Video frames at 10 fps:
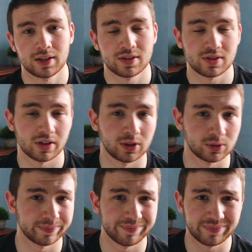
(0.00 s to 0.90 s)

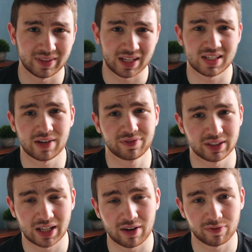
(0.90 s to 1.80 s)
So that's
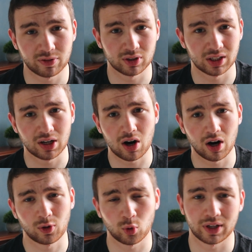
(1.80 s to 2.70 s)
definitely not for
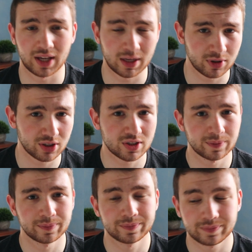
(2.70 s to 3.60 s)
hardcore gamers.